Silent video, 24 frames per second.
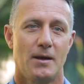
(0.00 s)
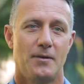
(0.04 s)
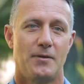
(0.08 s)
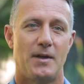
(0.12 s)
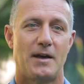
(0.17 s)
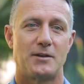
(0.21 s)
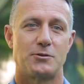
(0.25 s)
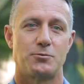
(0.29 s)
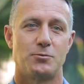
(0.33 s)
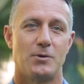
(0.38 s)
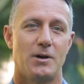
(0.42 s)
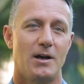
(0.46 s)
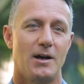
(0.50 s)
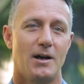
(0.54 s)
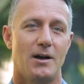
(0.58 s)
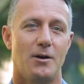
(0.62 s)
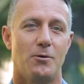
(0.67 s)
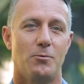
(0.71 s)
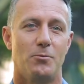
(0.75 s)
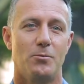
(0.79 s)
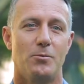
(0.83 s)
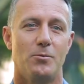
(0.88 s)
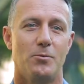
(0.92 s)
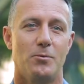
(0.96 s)
that's
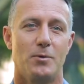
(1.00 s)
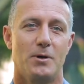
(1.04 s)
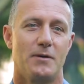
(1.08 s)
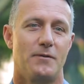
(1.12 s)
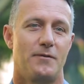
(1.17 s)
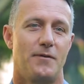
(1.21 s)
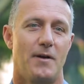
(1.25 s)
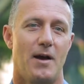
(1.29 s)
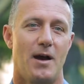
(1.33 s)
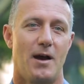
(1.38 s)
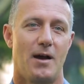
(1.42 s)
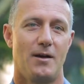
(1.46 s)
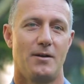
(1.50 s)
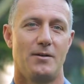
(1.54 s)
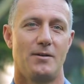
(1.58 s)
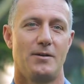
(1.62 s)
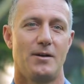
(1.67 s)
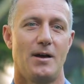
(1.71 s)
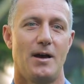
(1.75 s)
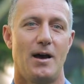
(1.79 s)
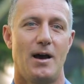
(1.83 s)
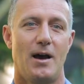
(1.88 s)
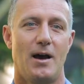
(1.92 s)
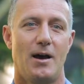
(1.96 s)
where we
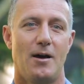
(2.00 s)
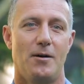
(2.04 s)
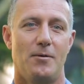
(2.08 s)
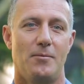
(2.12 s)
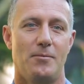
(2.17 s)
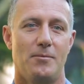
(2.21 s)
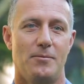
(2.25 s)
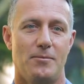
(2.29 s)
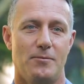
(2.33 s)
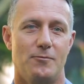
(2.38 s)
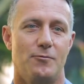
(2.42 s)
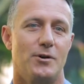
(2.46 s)
found um,